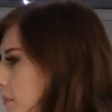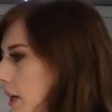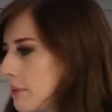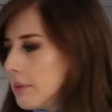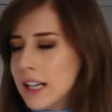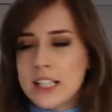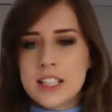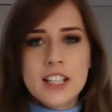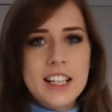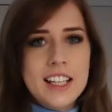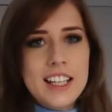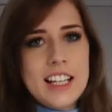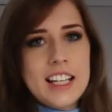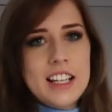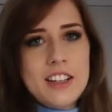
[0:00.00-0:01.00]
But I'm
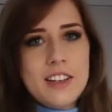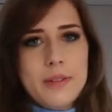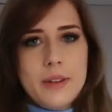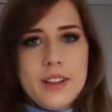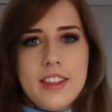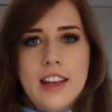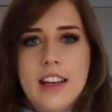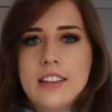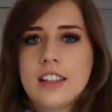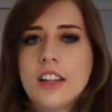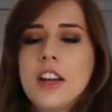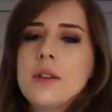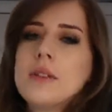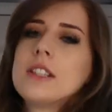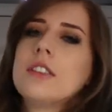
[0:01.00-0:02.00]
actually in love with this. I
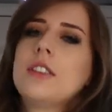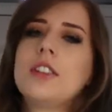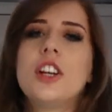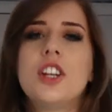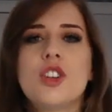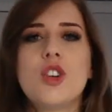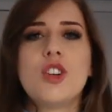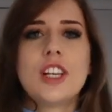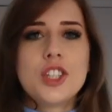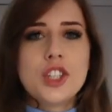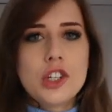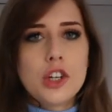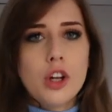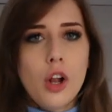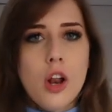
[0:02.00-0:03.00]
know it's not your
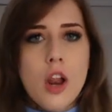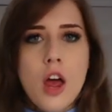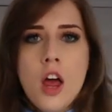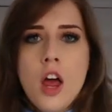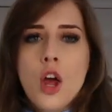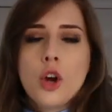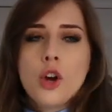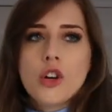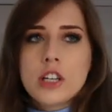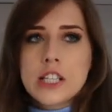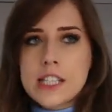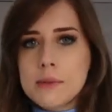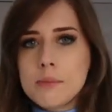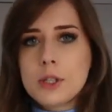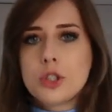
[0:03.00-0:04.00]
traditional
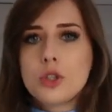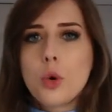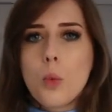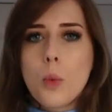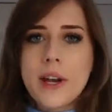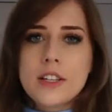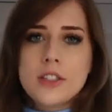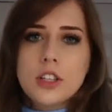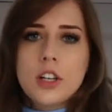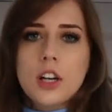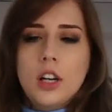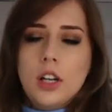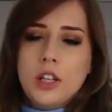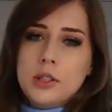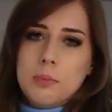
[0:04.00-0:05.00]
Christmas winter
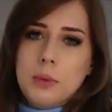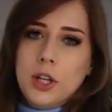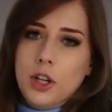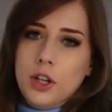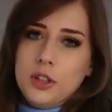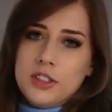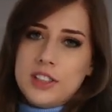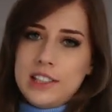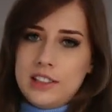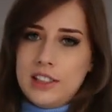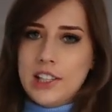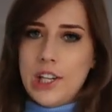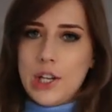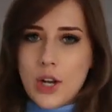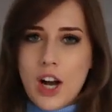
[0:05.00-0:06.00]
colours, but who says
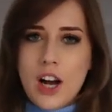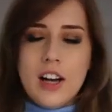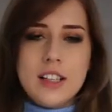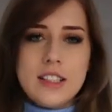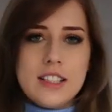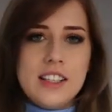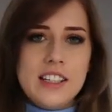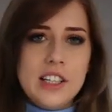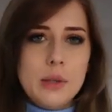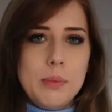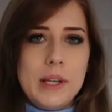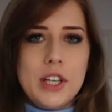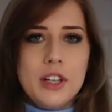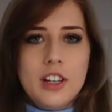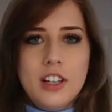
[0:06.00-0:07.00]
that you can't still
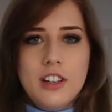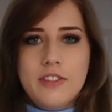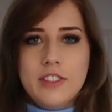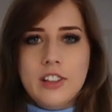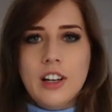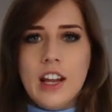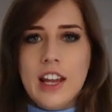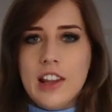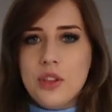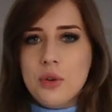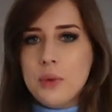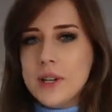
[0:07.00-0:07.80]
be colourful in the